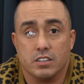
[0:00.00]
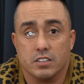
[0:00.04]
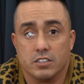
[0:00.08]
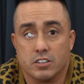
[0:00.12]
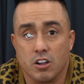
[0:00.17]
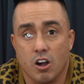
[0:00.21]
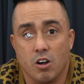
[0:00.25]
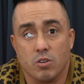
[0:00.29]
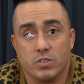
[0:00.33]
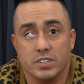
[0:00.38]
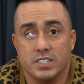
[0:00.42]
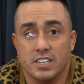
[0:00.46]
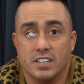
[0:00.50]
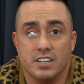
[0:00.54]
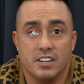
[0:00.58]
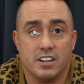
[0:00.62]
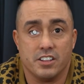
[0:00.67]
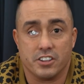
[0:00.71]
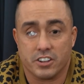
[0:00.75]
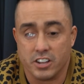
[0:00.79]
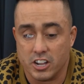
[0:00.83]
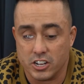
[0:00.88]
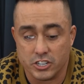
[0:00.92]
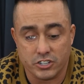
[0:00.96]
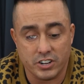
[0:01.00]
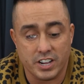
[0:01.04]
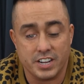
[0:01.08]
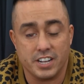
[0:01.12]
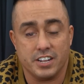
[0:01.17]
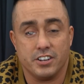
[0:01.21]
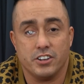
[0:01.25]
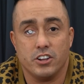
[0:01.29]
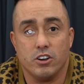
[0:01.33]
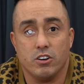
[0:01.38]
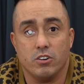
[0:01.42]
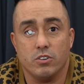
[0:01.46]
dog was in another country. I
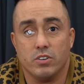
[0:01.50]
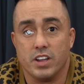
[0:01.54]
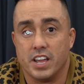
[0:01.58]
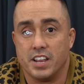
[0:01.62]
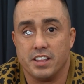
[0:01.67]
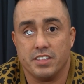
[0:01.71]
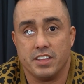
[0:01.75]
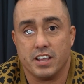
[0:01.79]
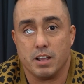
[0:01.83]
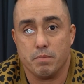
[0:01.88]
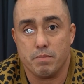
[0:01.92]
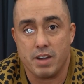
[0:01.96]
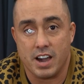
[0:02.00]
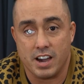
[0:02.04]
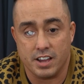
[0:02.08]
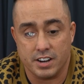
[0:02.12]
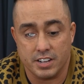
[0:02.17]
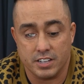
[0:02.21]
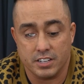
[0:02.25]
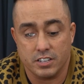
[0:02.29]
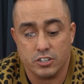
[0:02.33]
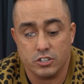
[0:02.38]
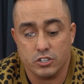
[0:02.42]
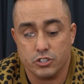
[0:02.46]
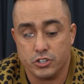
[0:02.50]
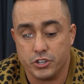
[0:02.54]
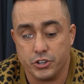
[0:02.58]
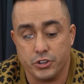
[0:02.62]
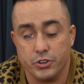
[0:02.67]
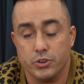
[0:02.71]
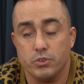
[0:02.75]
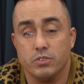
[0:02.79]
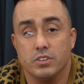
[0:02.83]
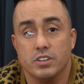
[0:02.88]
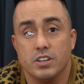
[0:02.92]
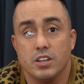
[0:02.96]
didn't know anything about it.
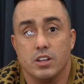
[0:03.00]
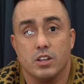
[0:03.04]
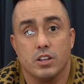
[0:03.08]
Two,